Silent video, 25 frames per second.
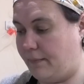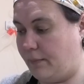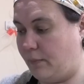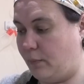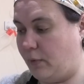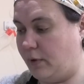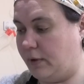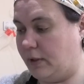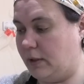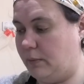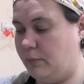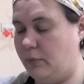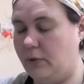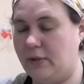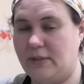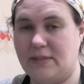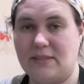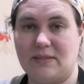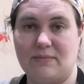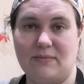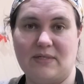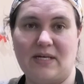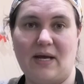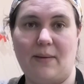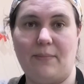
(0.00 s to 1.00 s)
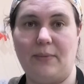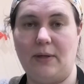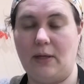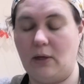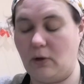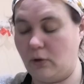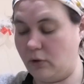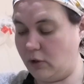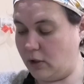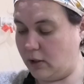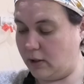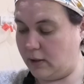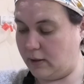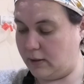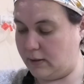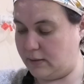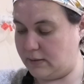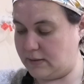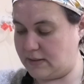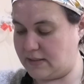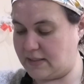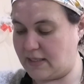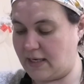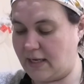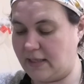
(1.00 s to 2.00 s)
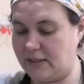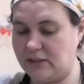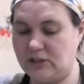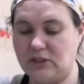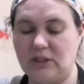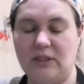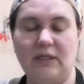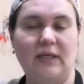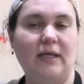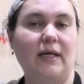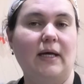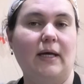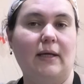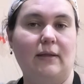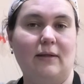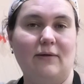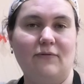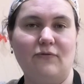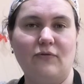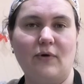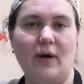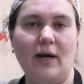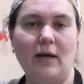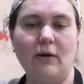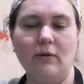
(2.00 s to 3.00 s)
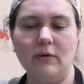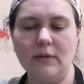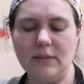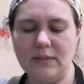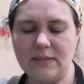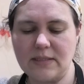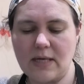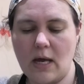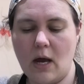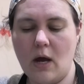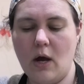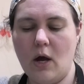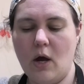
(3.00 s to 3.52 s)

we're going to put in some tapioca starch in here and the fragrance.